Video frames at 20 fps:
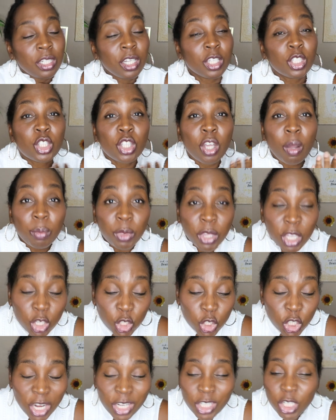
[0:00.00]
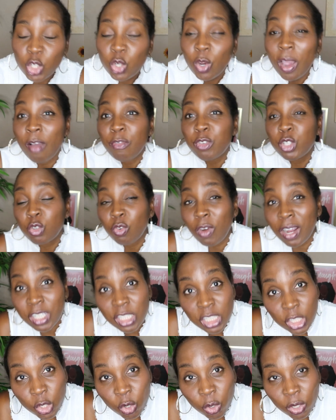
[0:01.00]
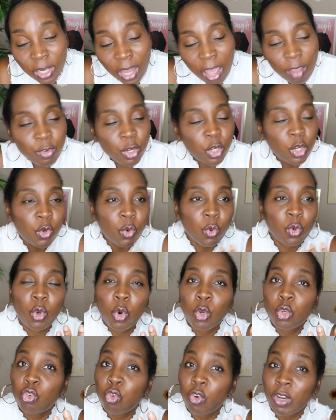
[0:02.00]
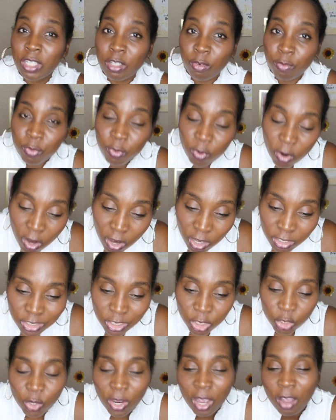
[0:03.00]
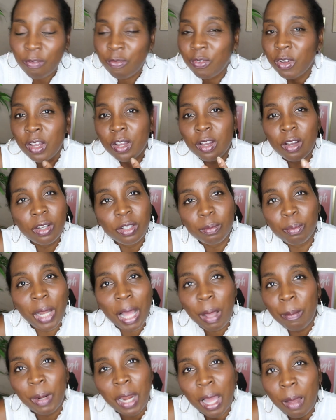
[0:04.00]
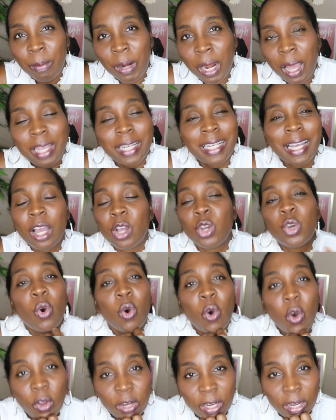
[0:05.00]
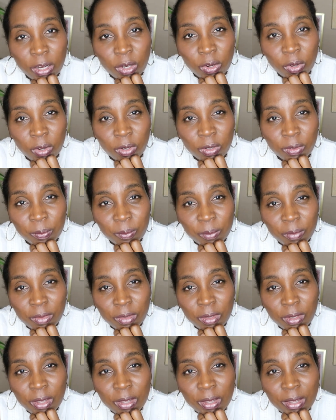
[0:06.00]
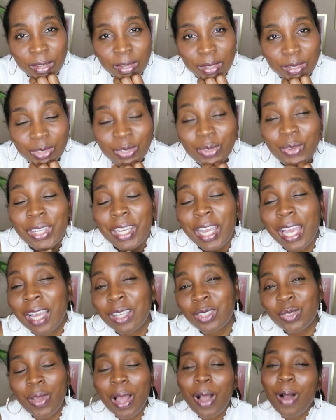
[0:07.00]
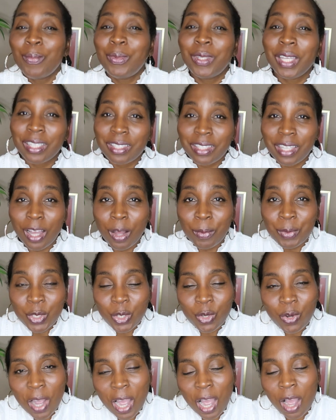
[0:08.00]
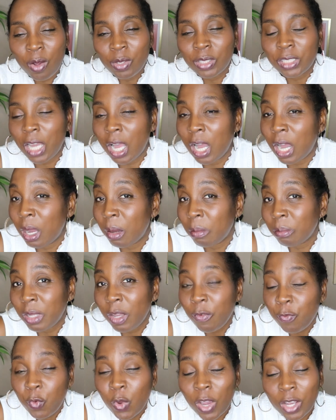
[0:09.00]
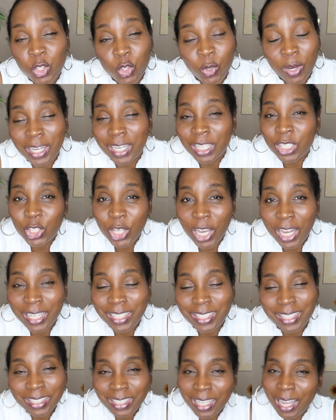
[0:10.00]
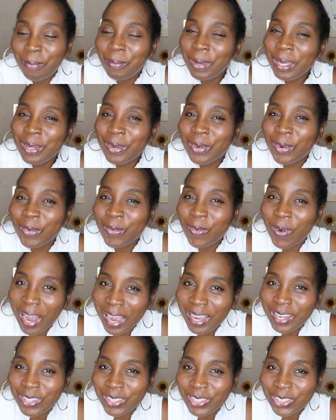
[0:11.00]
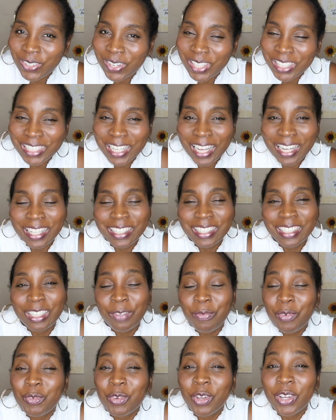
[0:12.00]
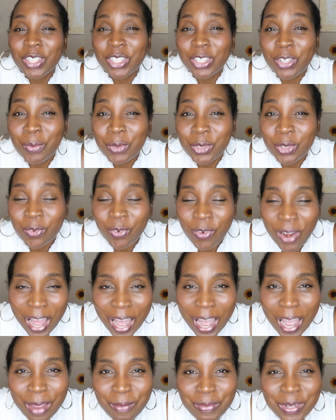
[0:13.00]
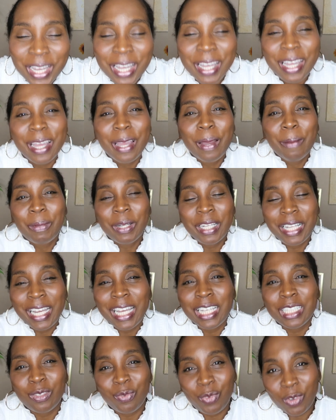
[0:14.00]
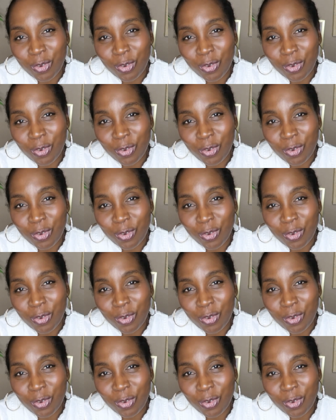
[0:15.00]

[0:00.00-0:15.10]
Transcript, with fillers: Did something change? Did you have stress in your life? Did you go through a divorce? Did you have blah blah blah it can go on and on so yeah so i hope this helps you out um if you are joining challenges let me know why you join challenges if you're not subscribed please